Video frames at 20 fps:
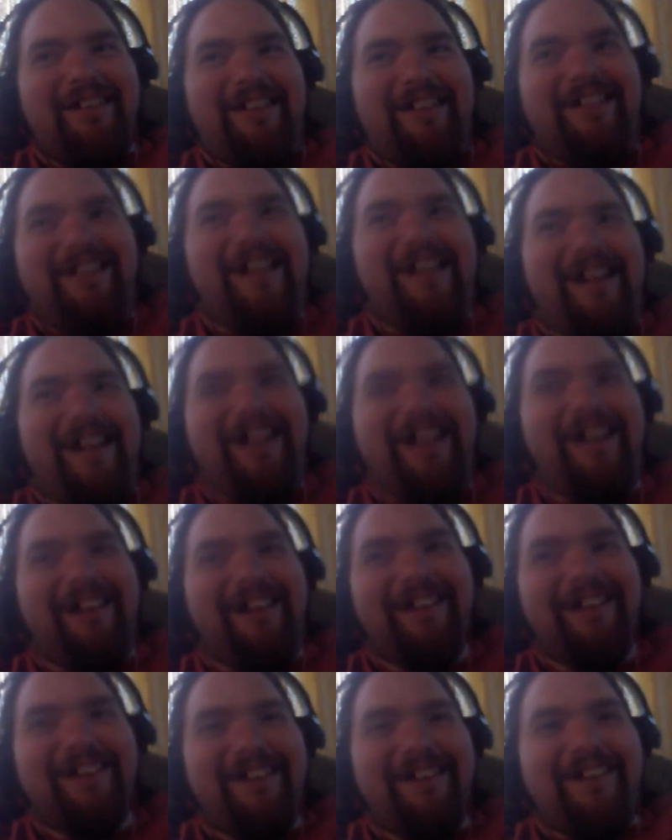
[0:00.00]

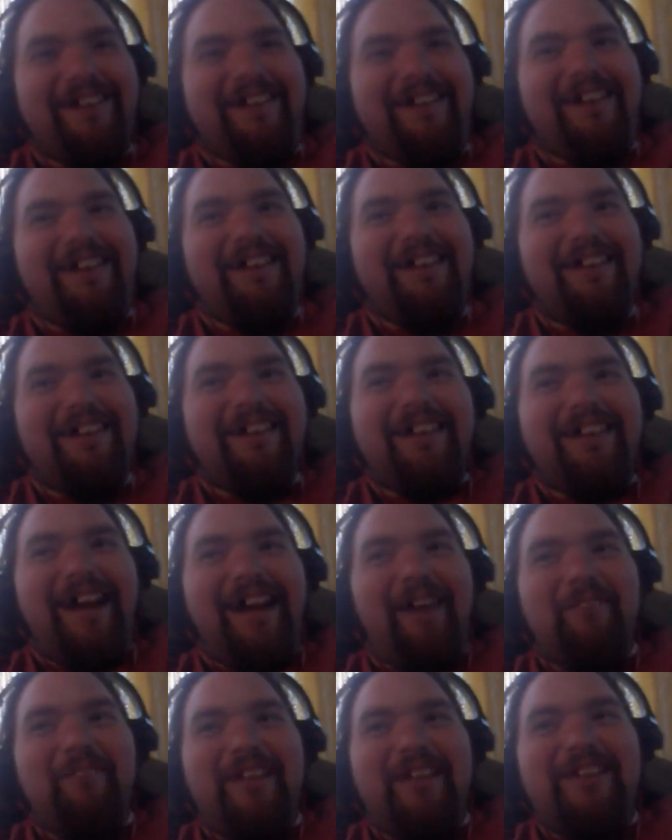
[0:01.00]

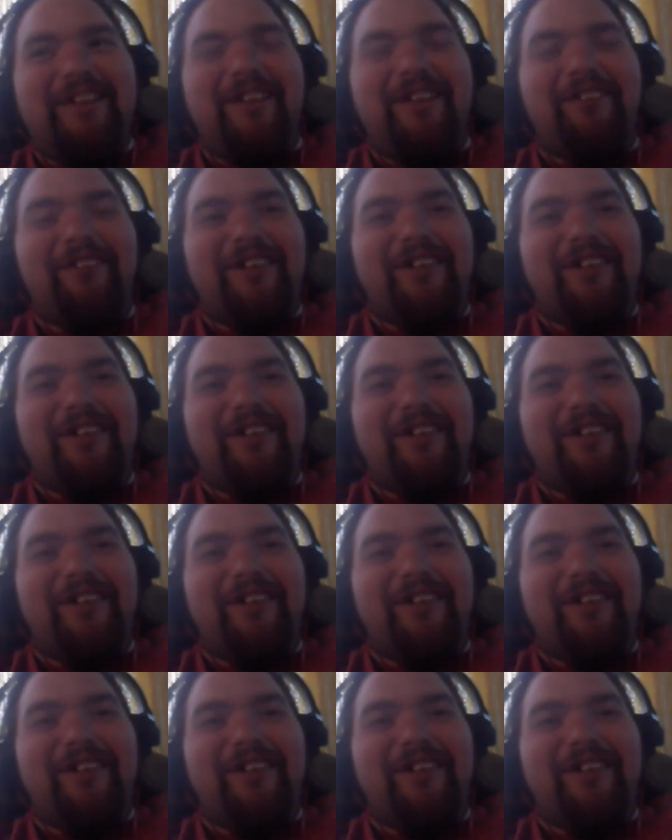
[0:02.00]
I mean,